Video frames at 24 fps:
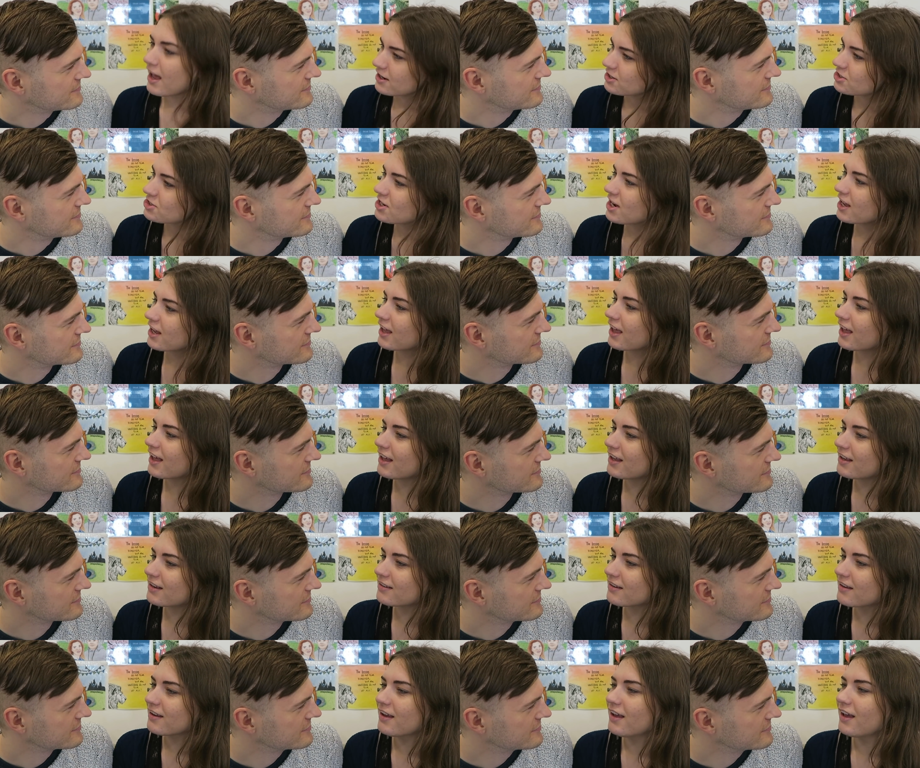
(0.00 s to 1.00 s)
Speaker 1: És
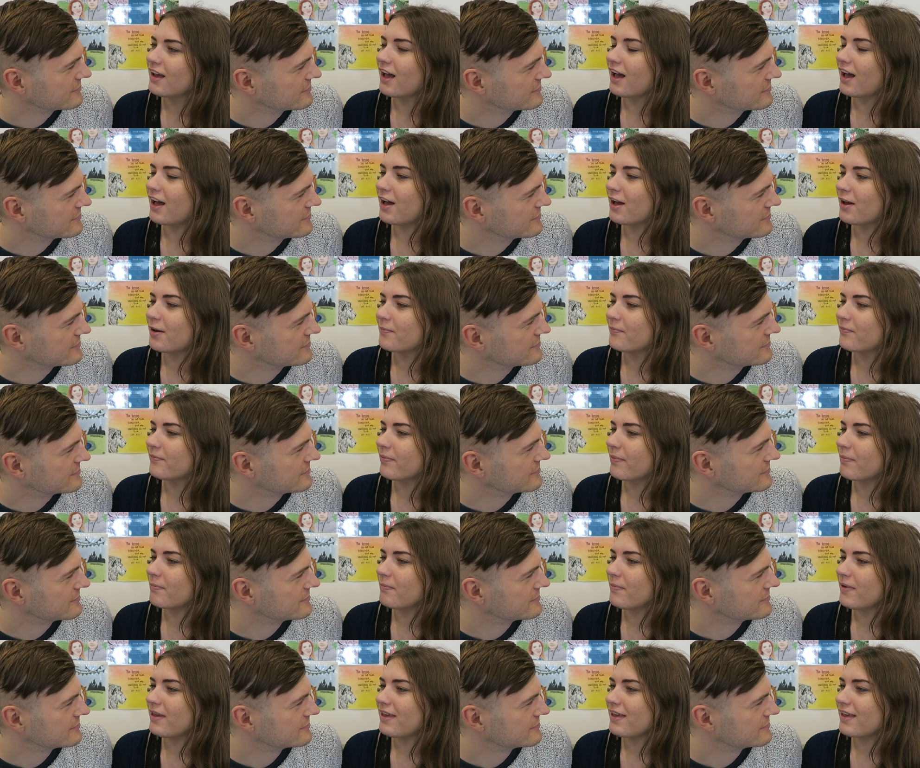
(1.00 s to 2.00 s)
neked?
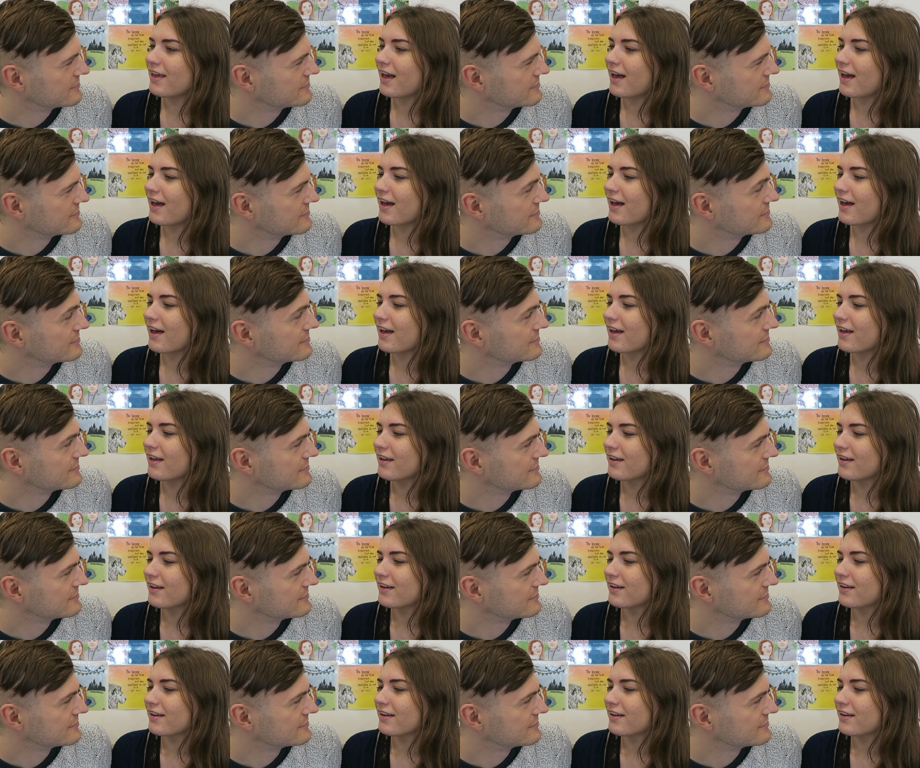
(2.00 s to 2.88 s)
Mi a